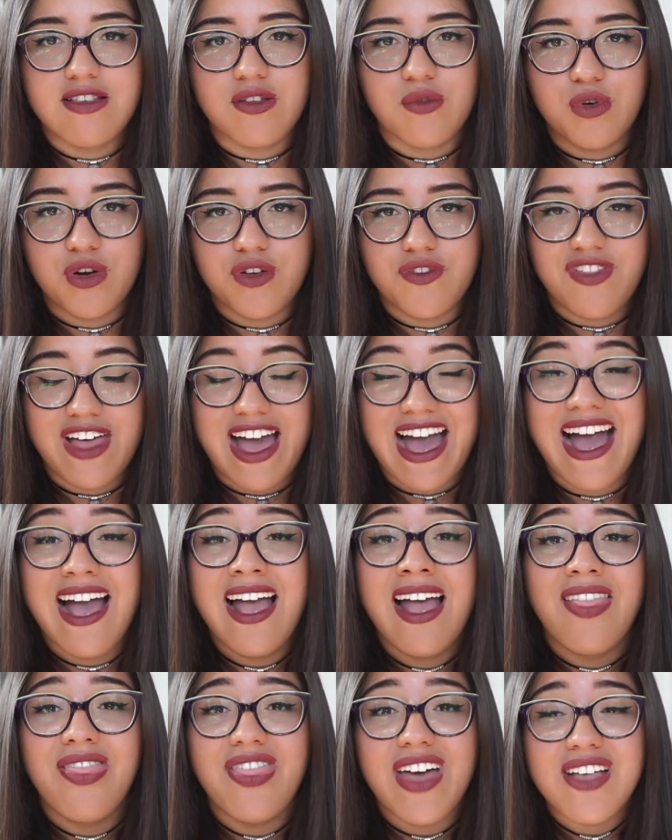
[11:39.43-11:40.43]
and all of
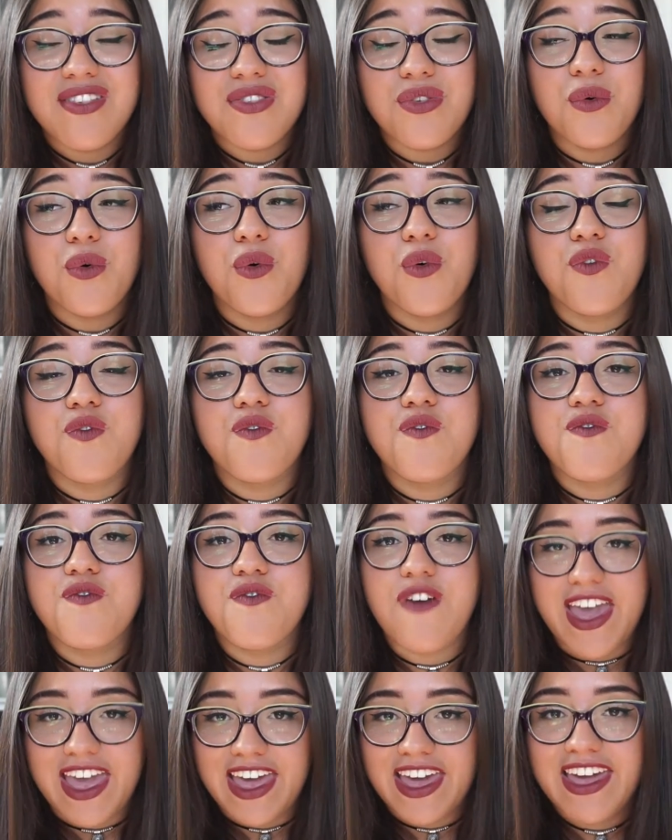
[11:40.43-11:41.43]
that, that's all
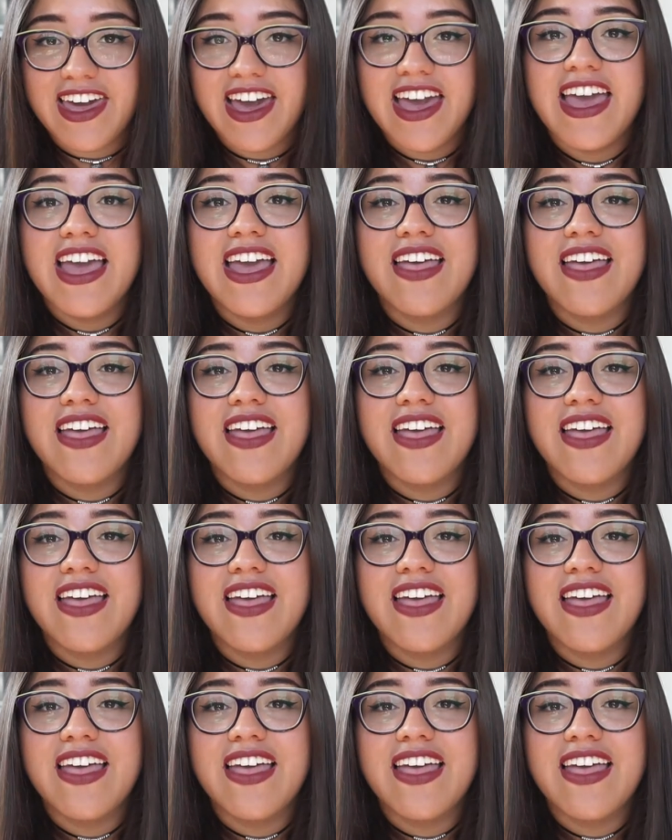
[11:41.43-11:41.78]
fake.